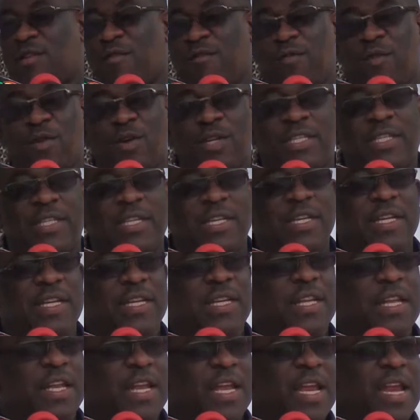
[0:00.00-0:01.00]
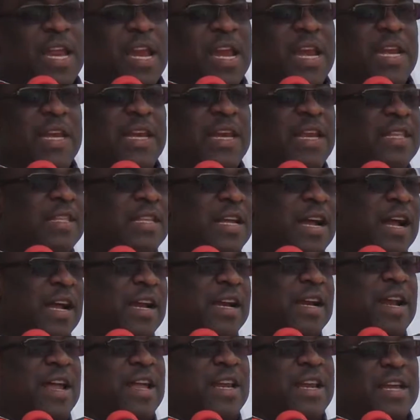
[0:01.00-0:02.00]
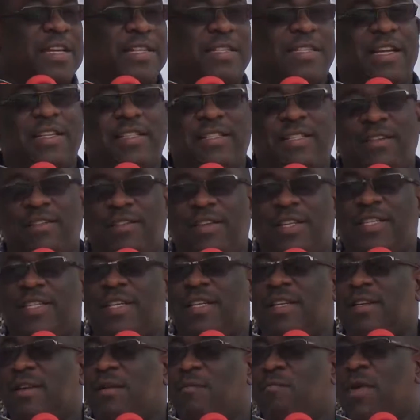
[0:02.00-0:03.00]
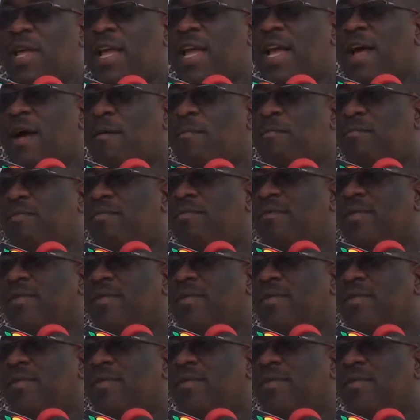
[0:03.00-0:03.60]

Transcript: Obviously, Greater Accra and Ashanti region make up